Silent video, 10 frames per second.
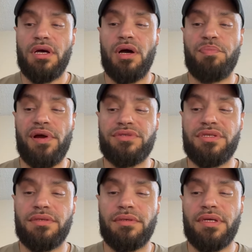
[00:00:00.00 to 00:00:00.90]
A
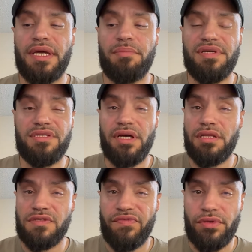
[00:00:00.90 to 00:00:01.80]
person can be
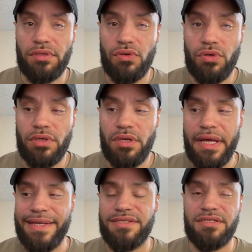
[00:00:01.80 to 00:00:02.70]
zealous for the Lord
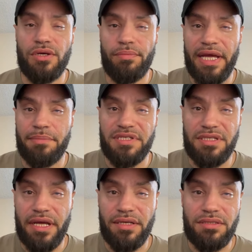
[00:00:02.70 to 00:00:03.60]
and still make
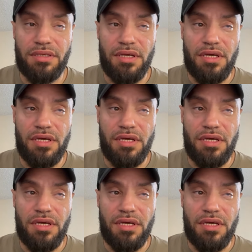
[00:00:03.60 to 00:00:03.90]
mistakes.